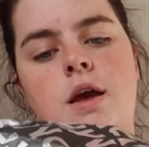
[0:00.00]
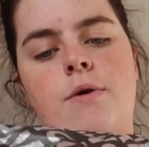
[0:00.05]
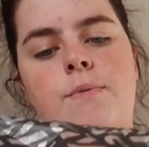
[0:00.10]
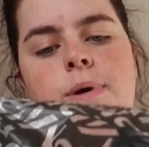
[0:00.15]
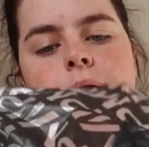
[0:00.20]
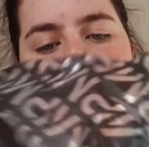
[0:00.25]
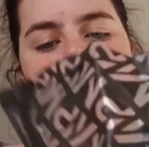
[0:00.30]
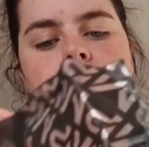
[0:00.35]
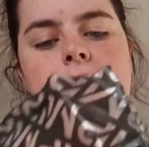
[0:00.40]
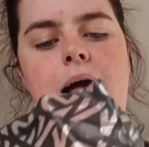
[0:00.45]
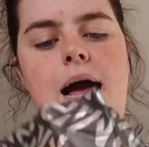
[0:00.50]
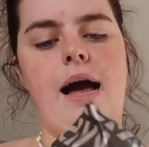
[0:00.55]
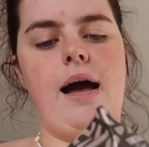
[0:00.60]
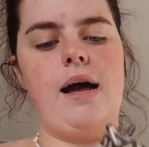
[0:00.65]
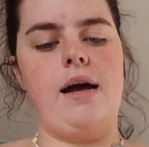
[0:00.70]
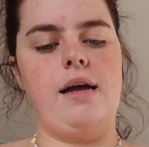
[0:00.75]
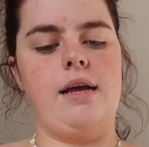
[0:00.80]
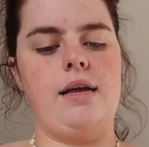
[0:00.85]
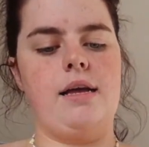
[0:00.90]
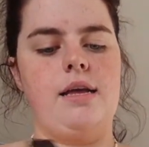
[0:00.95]
wee black
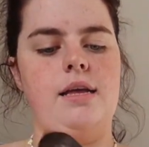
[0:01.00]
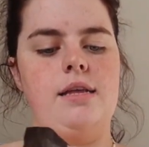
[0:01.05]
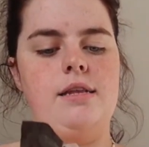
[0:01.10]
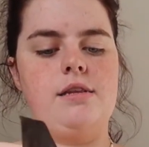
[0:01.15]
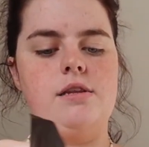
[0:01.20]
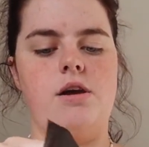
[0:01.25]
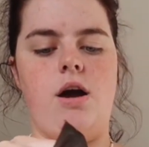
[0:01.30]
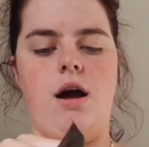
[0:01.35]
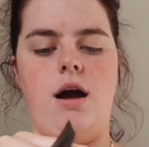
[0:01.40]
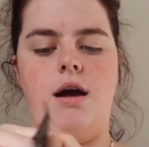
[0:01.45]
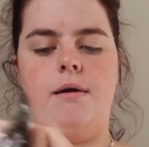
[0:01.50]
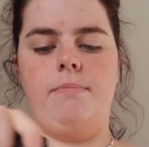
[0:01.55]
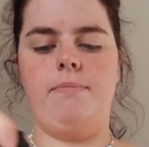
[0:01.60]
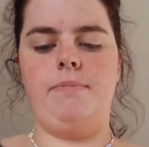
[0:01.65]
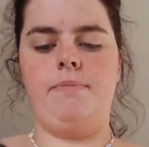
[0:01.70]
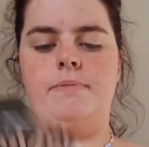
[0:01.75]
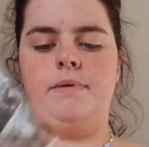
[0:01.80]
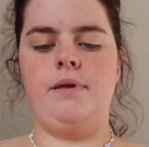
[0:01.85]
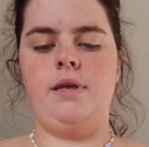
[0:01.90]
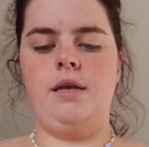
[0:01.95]
top.
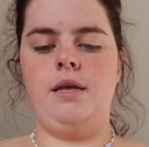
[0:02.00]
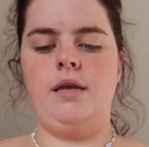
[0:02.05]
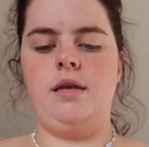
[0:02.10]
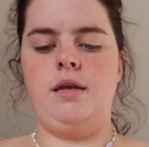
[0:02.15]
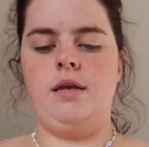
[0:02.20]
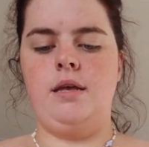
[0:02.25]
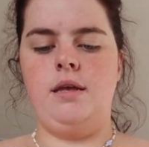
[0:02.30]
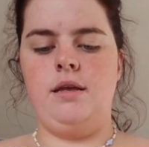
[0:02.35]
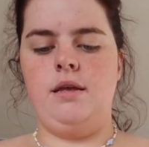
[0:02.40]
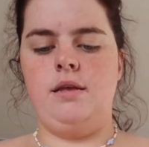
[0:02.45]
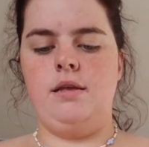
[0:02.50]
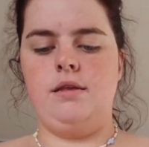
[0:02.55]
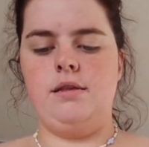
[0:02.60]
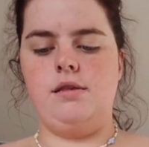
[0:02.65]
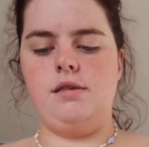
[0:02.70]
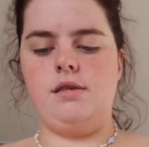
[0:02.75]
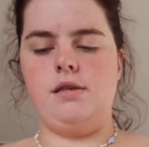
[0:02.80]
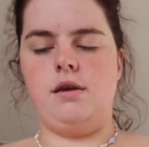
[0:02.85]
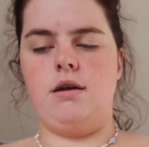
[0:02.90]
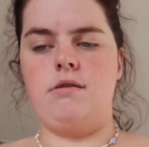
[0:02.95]

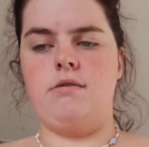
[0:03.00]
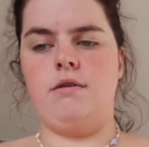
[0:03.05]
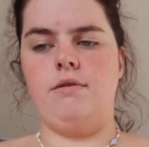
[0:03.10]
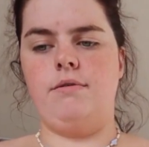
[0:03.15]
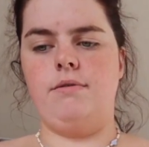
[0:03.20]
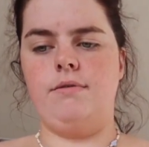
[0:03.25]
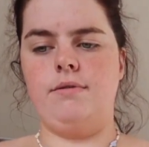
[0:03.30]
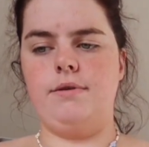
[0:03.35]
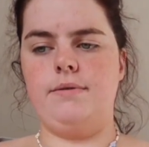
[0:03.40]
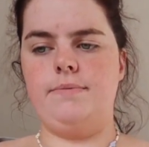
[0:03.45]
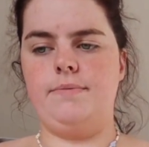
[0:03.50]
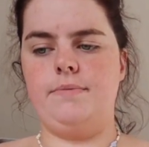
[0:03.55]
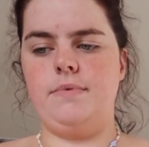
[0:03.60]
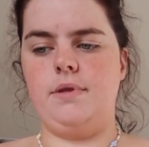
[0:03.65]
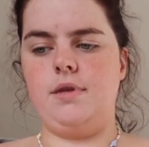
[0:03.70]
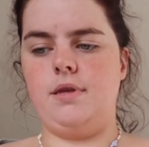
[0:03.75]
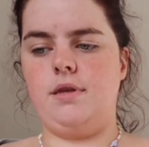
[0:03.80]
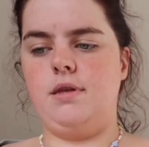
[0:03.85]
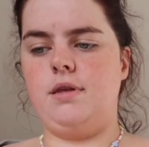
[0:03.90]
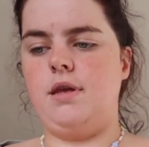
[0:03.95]
So
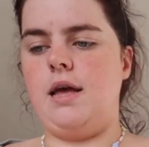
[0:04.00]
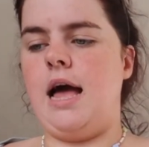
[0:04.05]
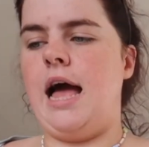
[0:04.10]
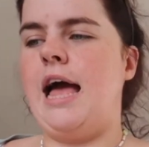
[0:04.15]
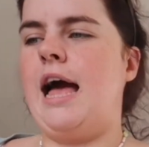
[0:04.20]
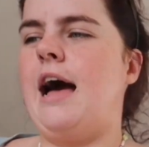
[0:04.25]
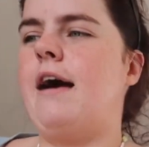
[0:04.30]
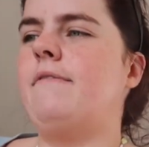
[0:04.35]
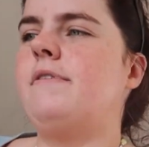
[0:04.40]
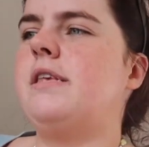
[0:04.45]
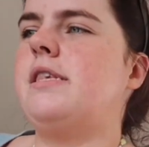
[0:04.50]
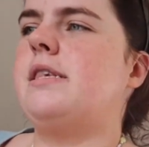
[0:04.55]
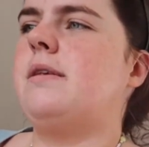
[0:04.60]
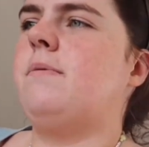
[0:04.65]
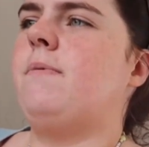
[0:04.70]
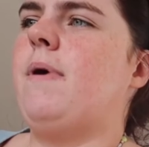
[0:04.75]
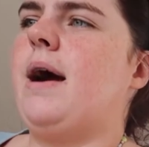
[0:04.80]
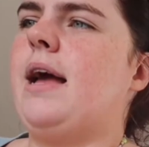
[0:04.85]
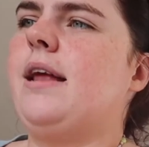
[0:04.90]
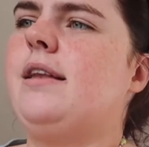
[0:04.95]
I have this
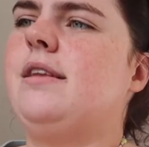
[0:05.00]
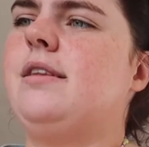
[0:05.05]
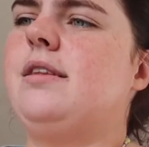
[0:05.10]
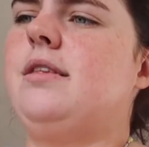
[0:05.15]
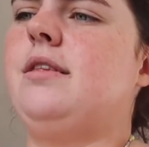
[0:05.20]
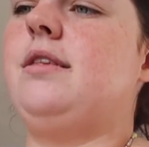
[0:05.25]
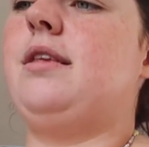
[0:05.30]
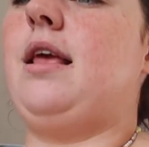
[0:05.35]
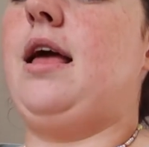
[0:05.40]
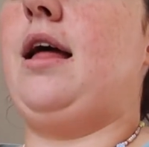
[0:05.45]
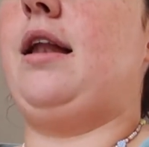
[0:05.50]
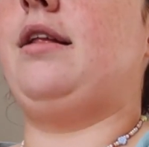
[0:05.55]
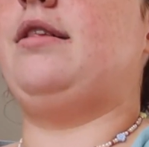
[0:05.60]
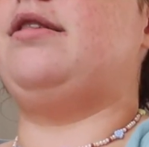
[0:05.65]
in white and